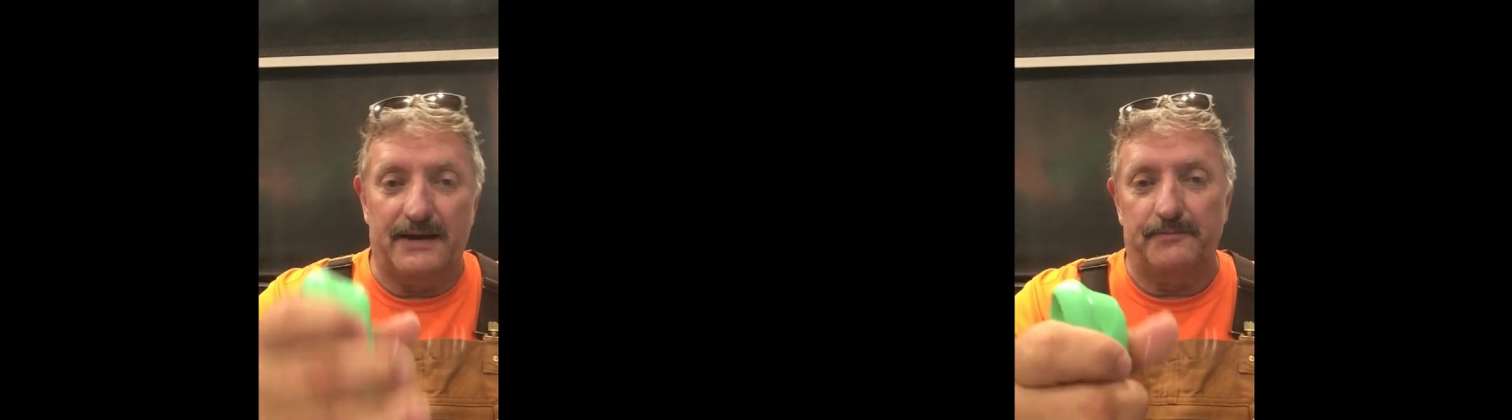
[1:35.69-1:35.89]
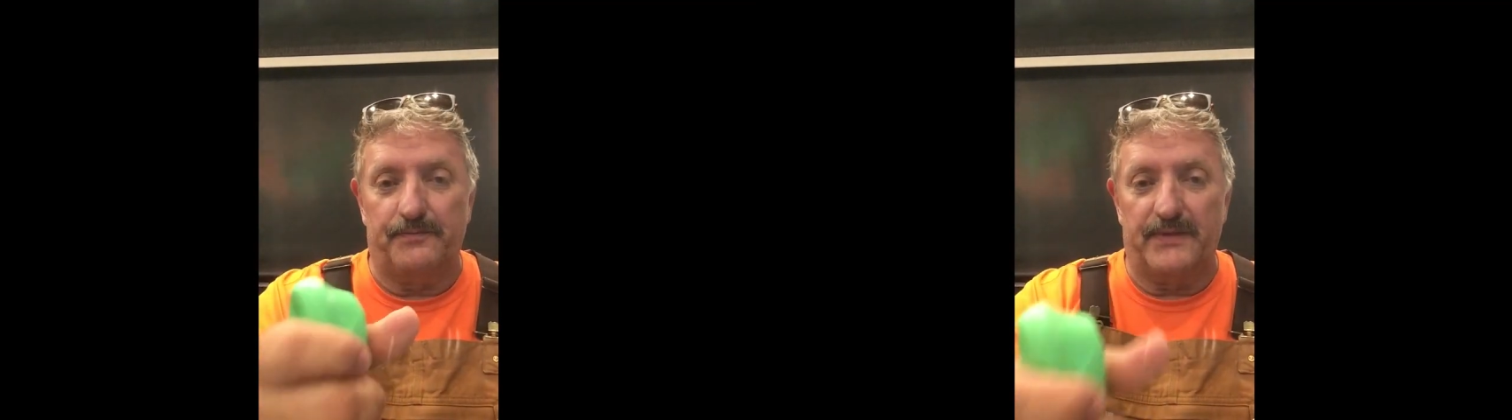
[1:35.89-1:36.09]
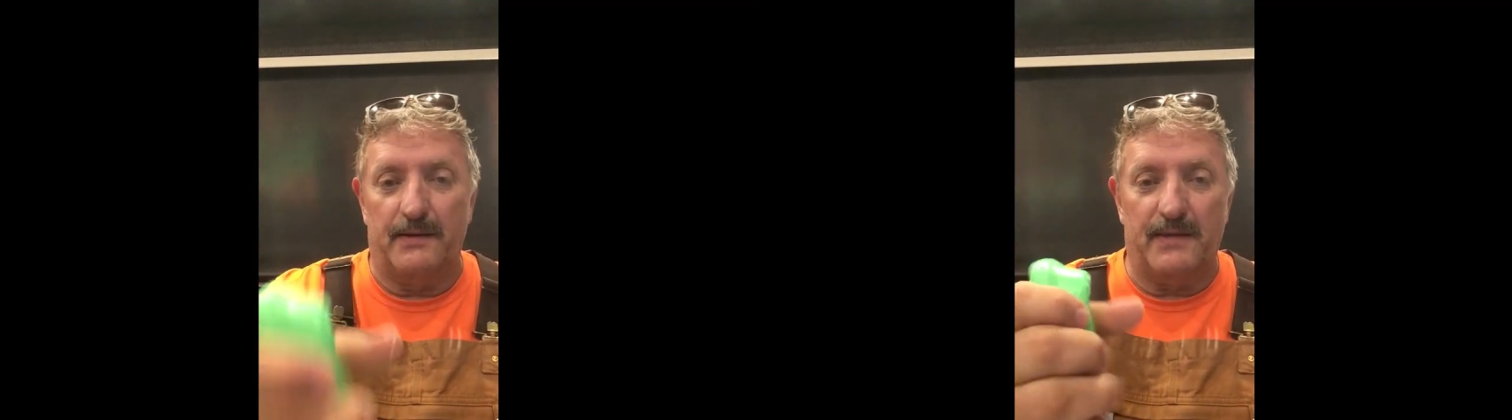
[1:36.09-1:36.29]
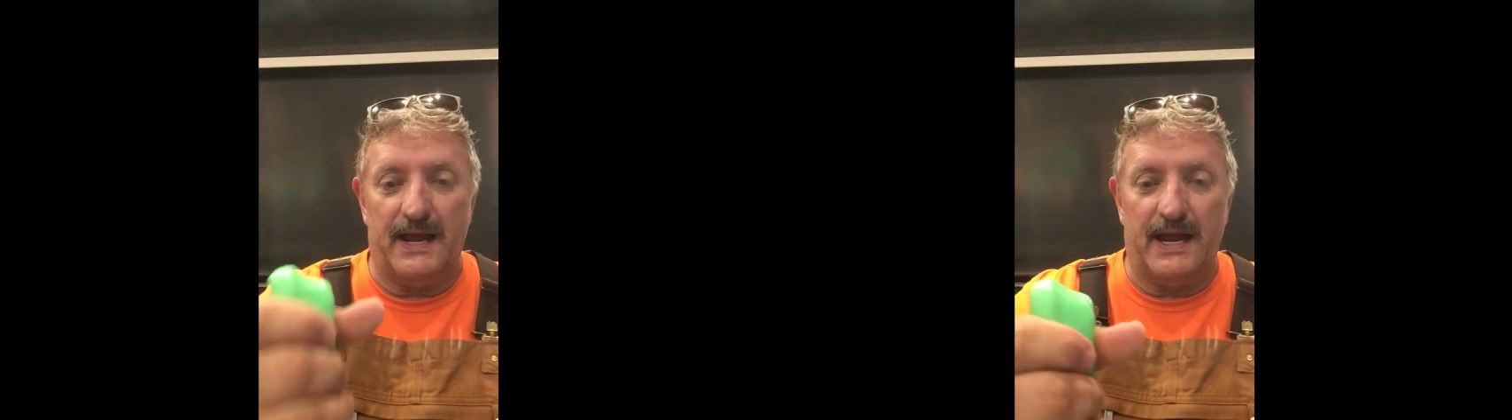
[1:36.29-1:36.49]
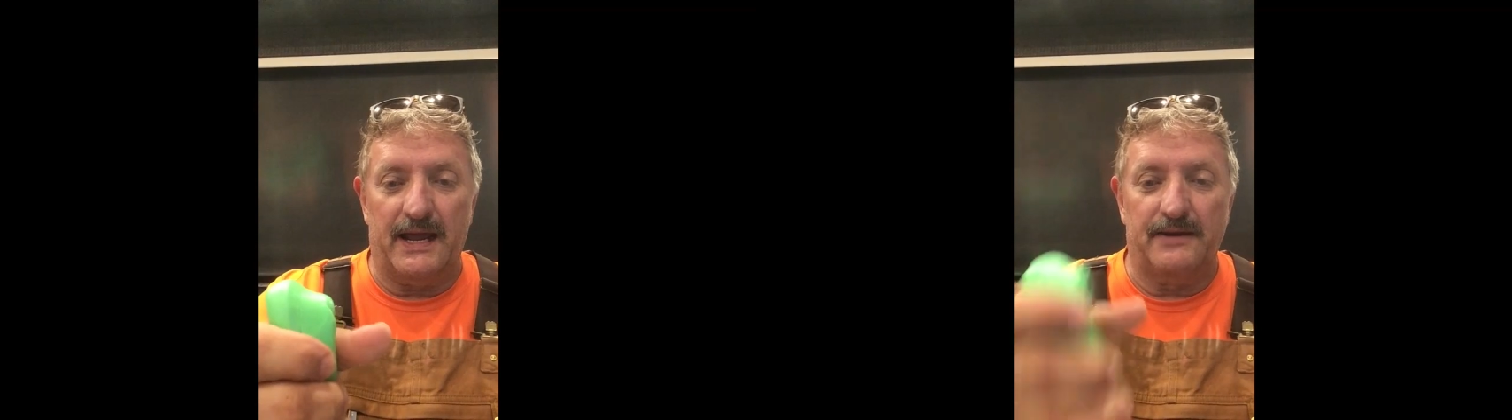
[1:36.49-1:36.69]
it in my
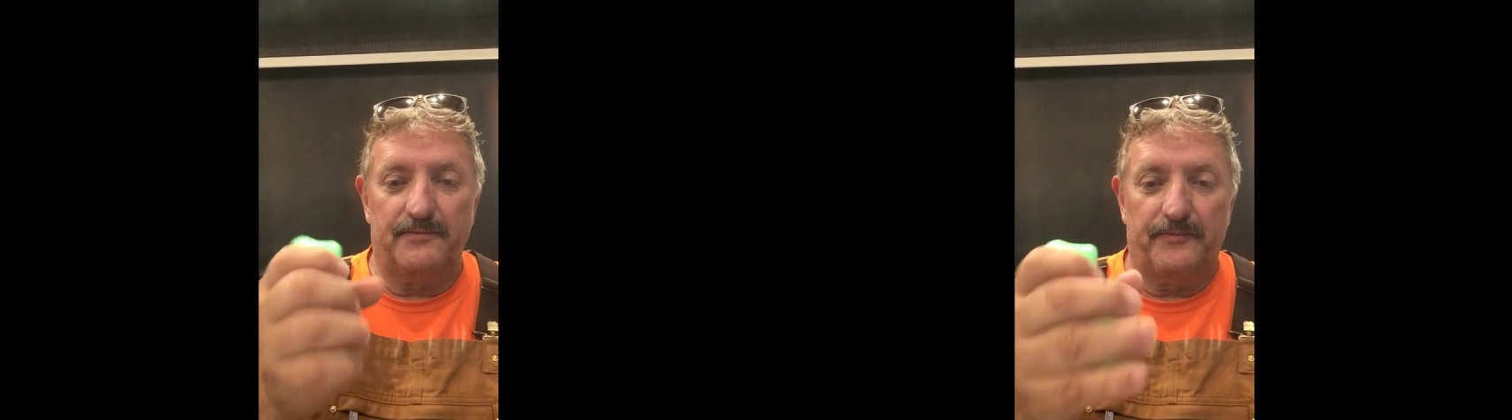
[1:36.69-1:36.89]
hand,